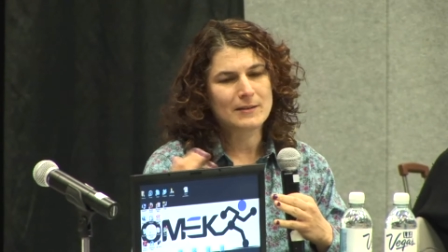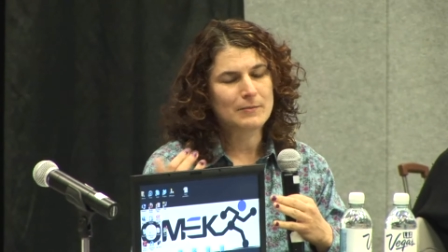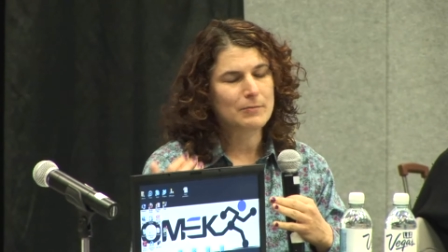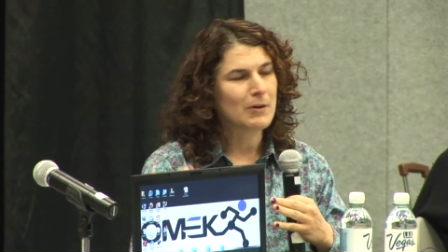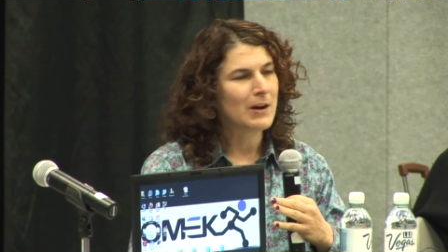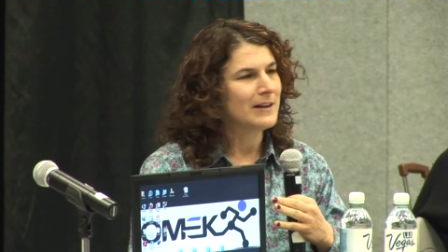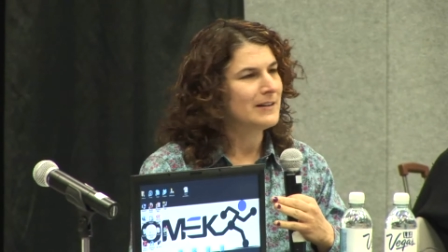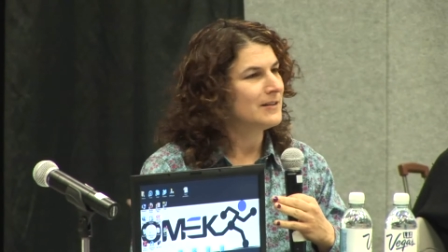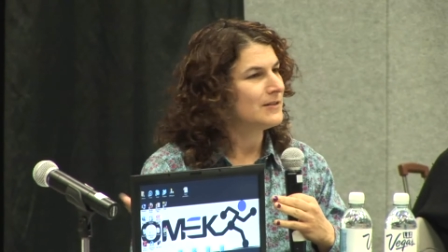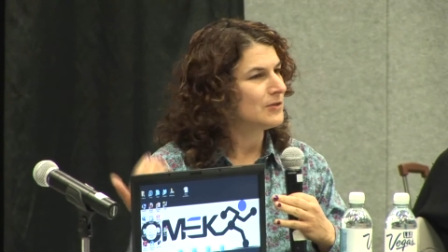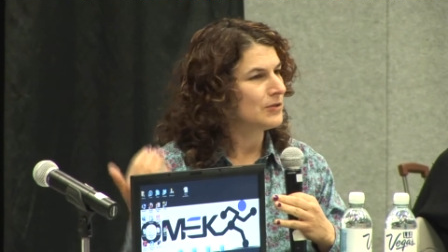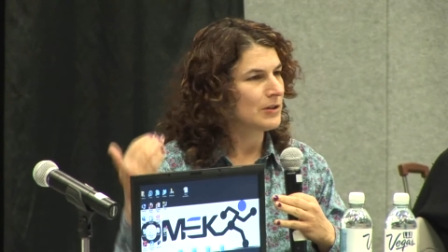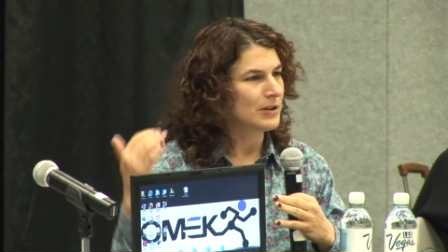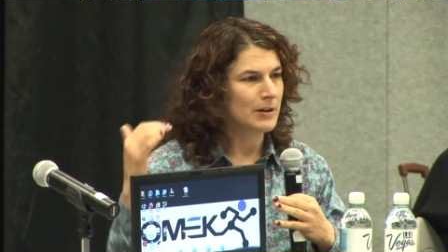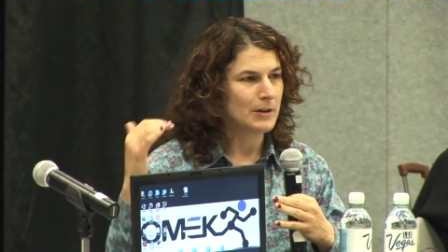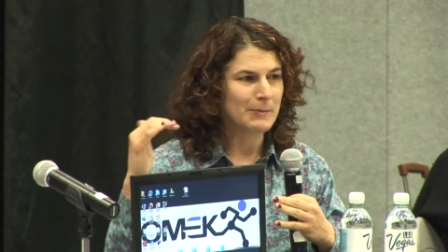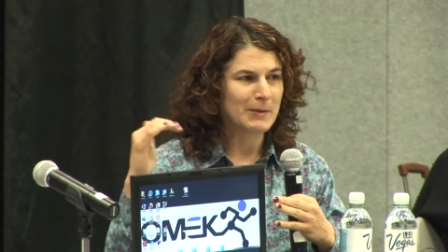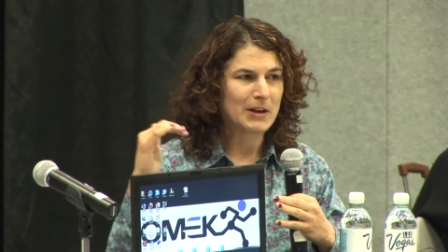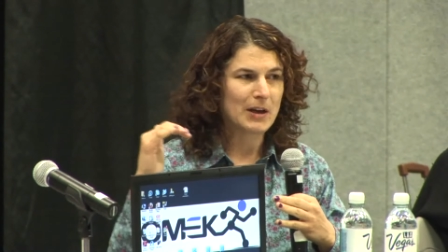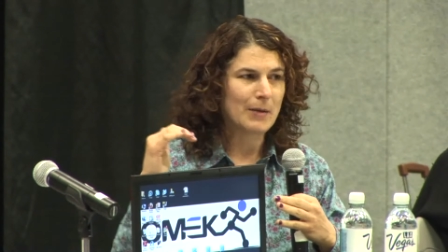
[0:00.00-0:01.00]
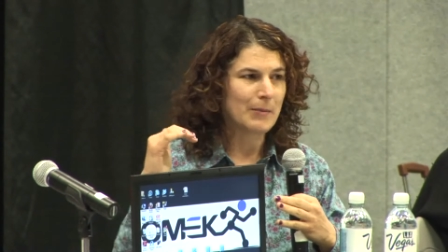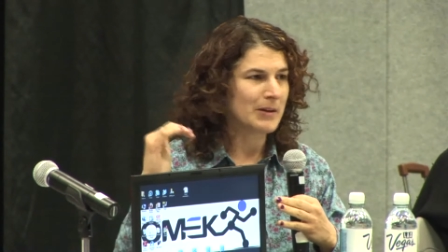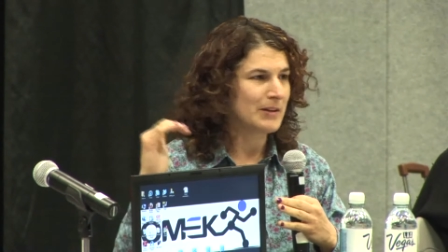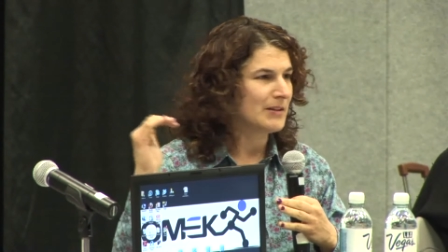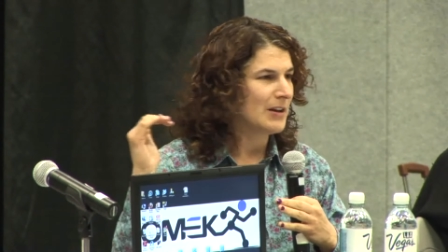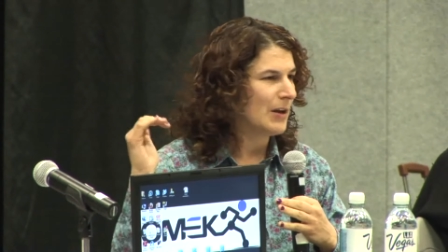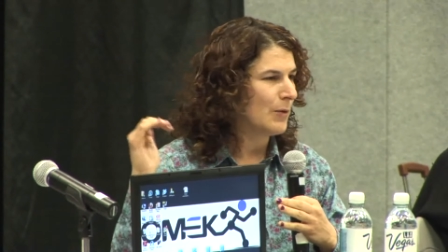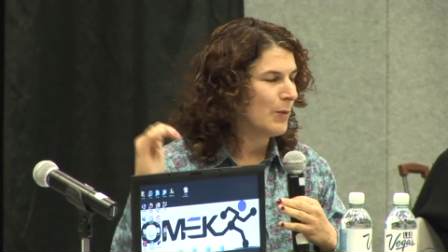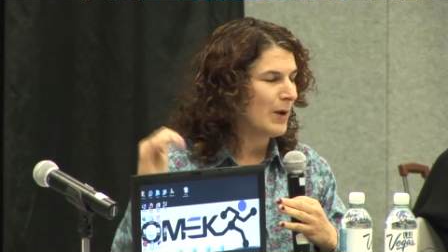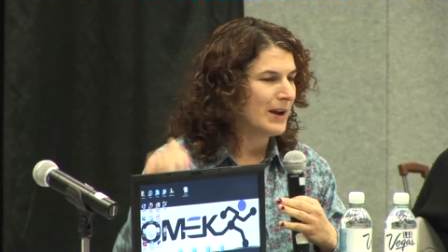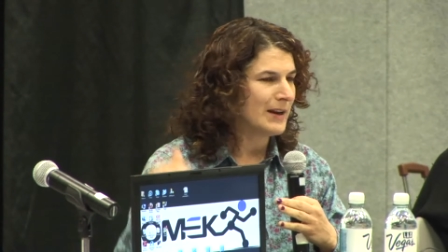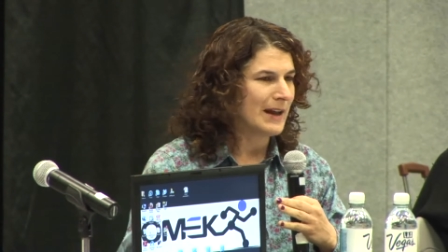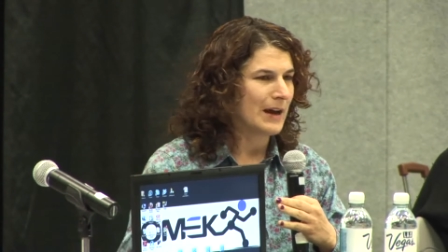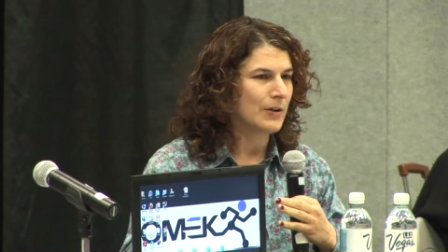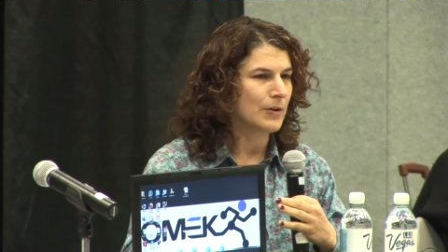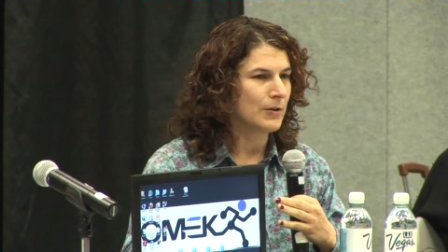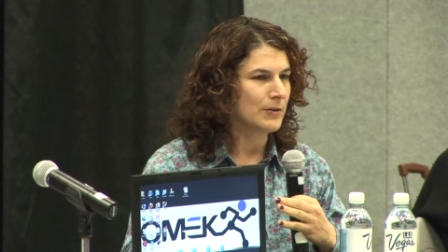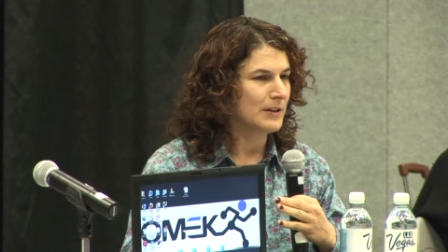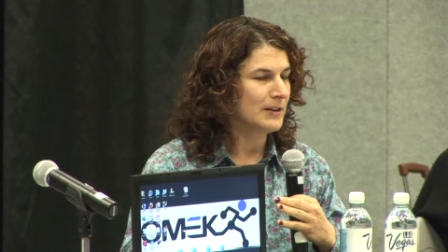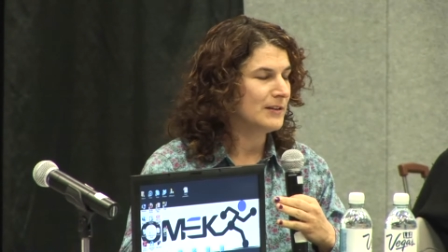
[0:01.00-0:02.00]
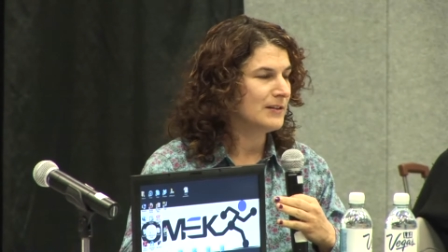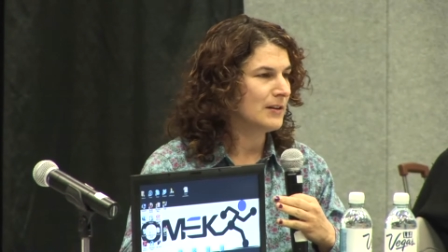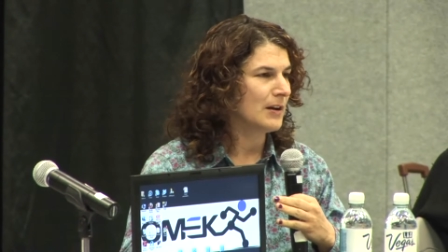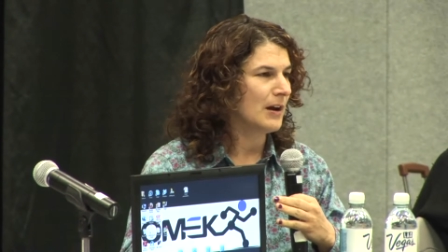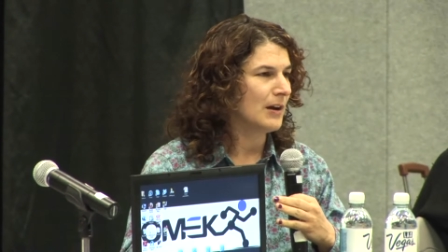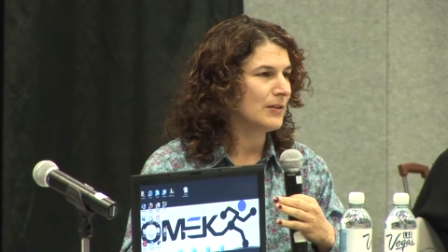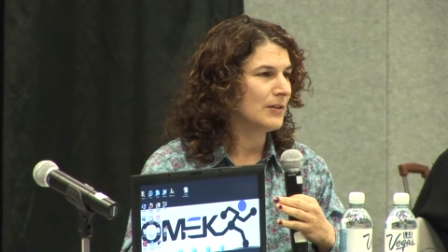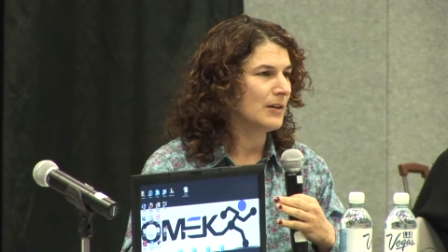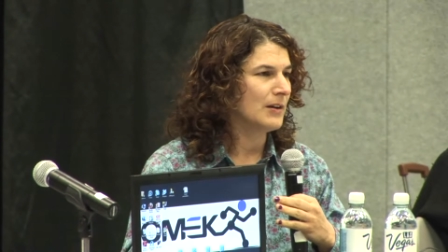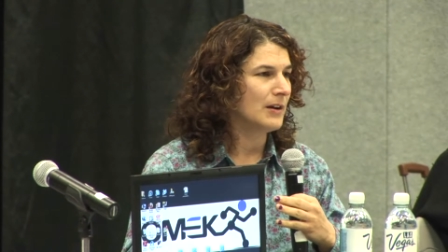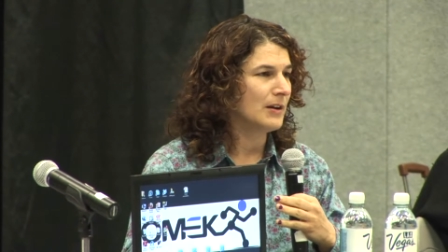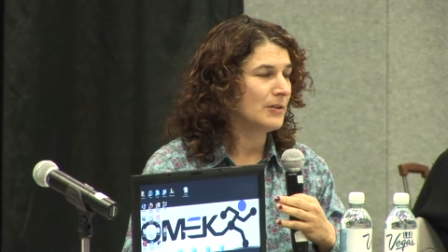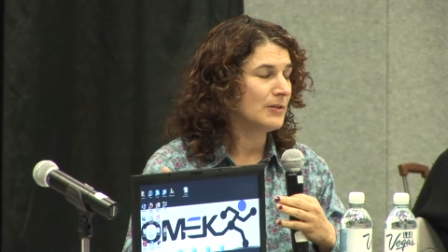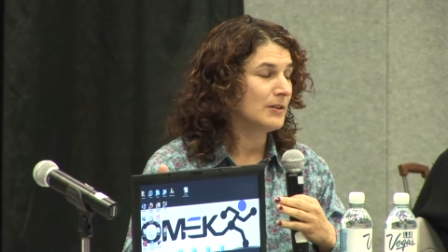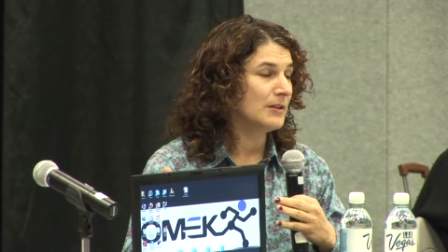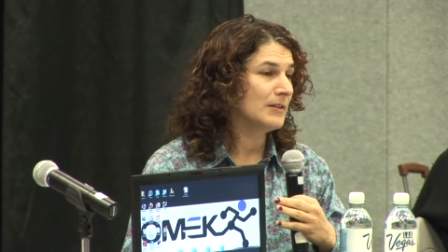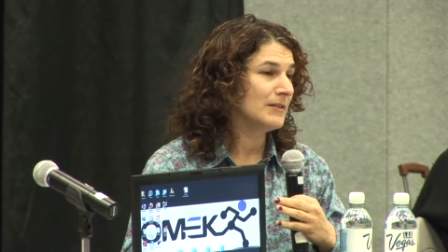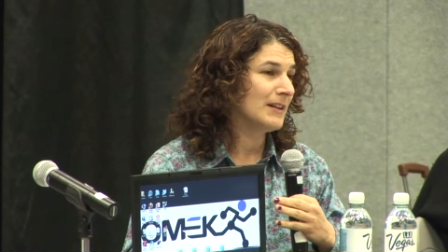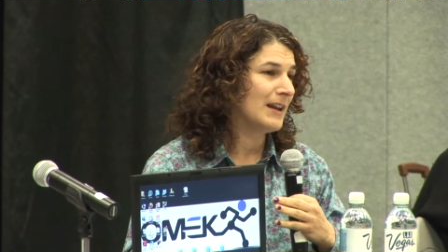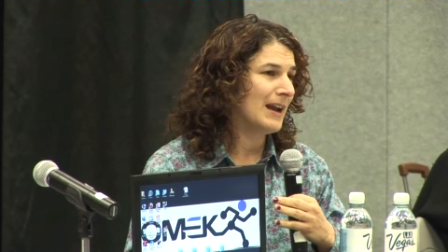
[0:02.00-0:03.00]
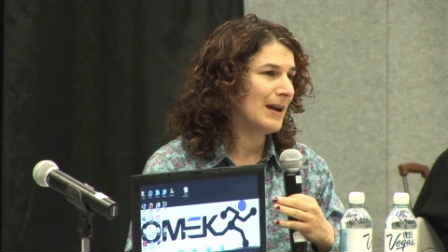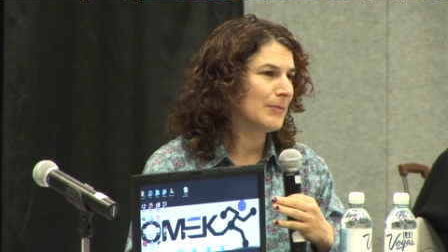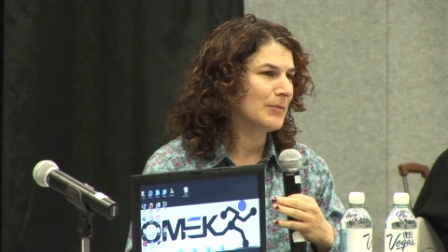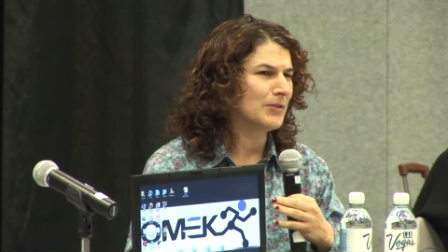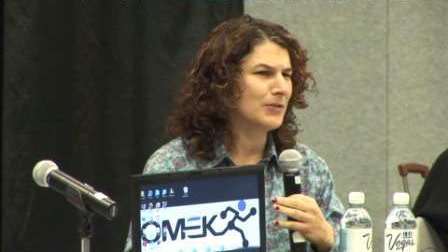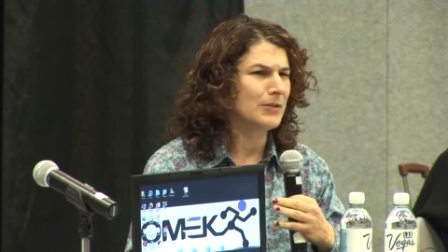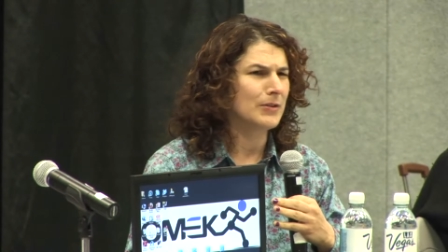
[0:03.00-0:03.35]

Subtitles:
the prices are going to be coming way down on these cameras.